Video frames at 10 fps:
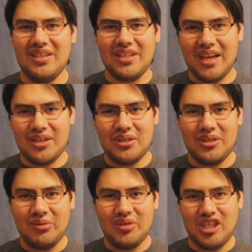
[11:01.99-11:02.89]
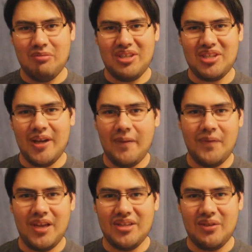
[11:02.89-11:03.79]
These guys don't seem as
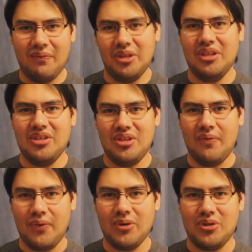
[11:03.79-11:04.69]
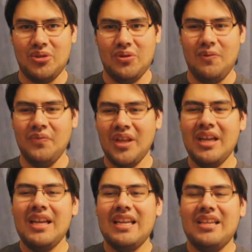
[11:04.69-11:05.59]
tough as the villains in the first two.
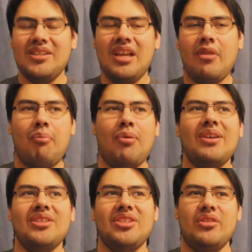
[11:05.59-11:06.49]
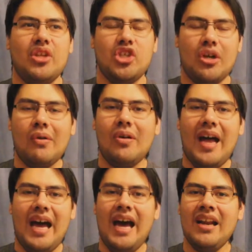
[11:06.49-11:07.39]
He doesn't have the presence that the general
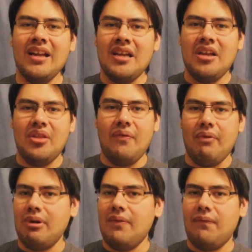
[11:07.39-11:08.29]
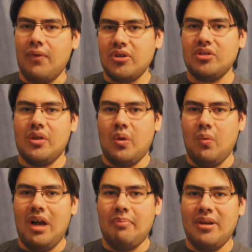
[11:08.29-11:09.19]
had in the very first Lethal
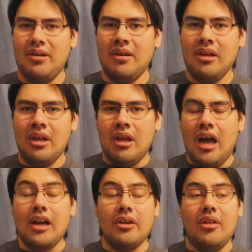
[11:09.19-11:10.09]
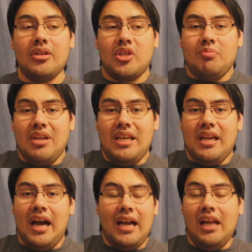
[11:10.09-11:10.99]
Weapon. I don't know, that's just me.
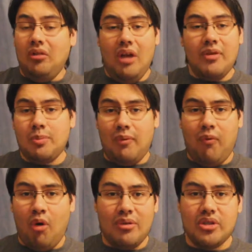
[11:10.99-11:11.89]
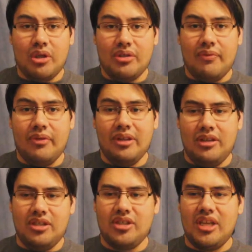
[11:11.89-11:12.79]
I love his performance, though, as a
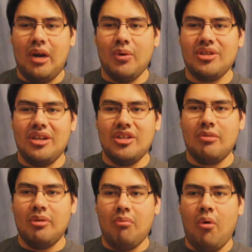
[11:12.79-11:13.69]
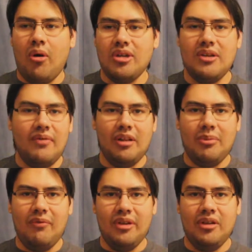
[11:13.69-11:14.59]
villain. It's just that I wish they did something more to develop
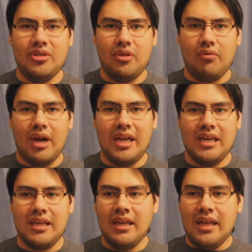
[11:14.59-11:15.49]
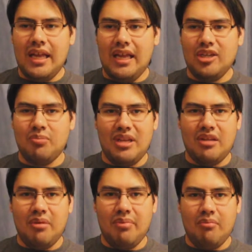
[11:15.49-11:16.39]
the villains in the writing and just make
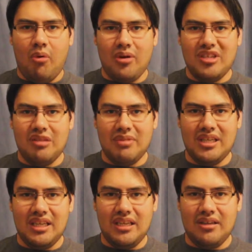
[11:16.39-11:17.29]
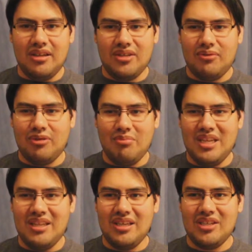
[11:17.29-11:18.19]
him a bit more intimidating. Because to
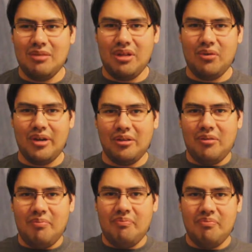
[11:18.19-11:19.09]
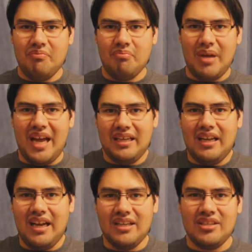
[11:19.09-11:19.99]
me, they just seem like regular bad
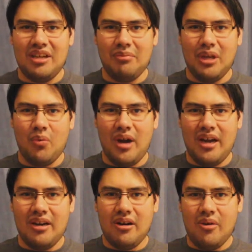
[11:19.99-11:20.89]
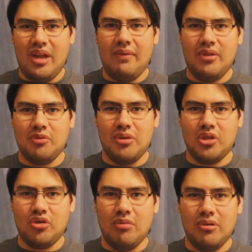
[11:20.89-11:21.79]
guys. And I'm like, why are they having this
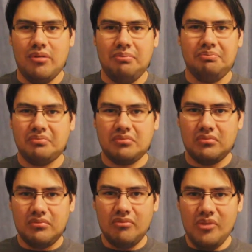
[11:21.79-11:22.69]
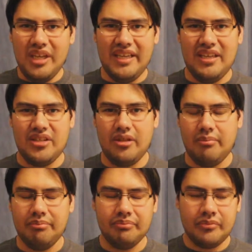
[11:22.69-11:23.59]
much trouble against
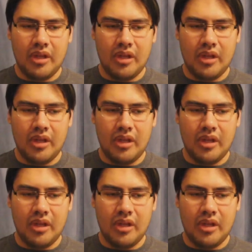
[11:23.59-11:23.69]
them?